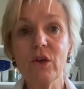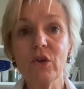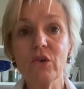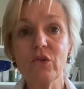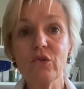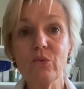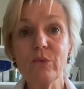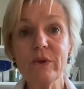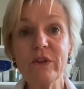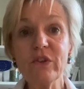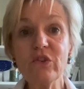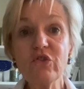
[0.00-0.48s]

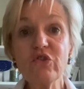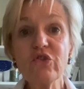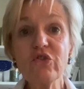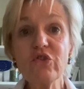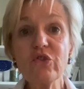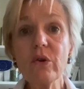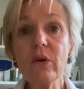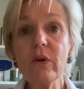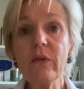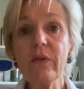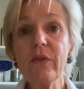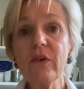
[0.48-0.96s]
To
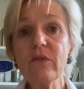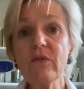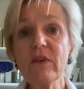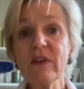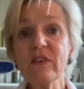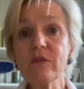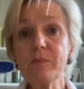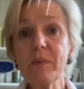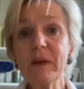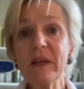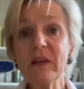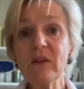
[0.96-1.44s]
ensure the
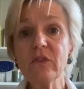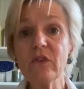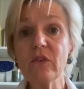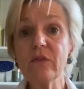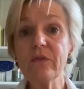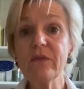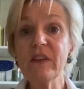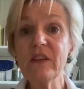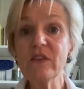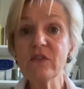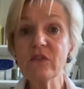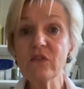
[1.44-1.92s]
respect
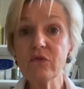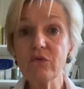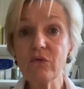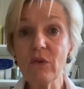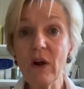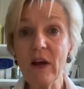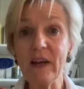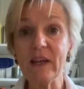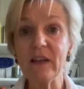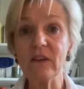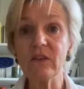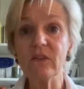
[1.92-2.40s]
of this
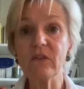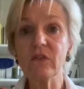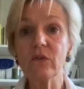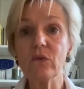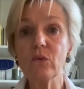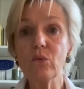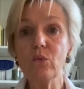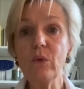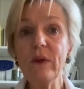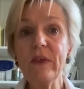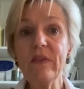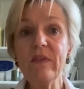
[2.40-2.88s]
right
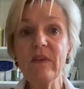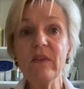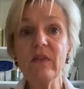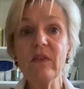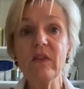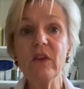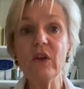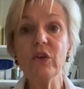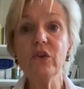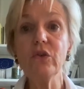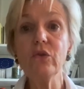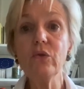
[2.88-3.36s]
within
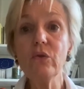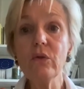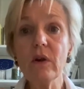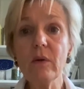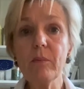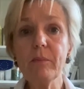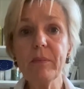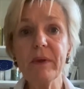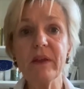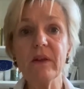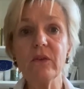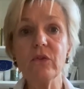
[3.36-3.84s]
the
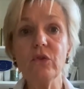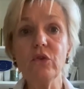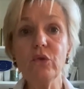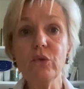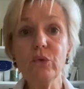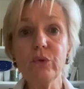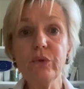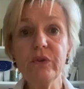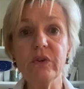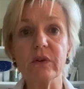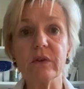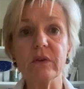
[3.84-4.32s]
European
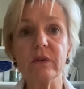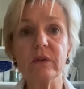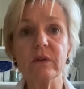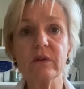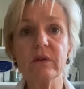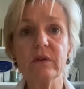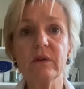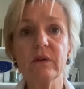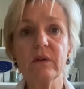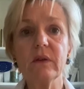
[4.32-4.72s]
Union,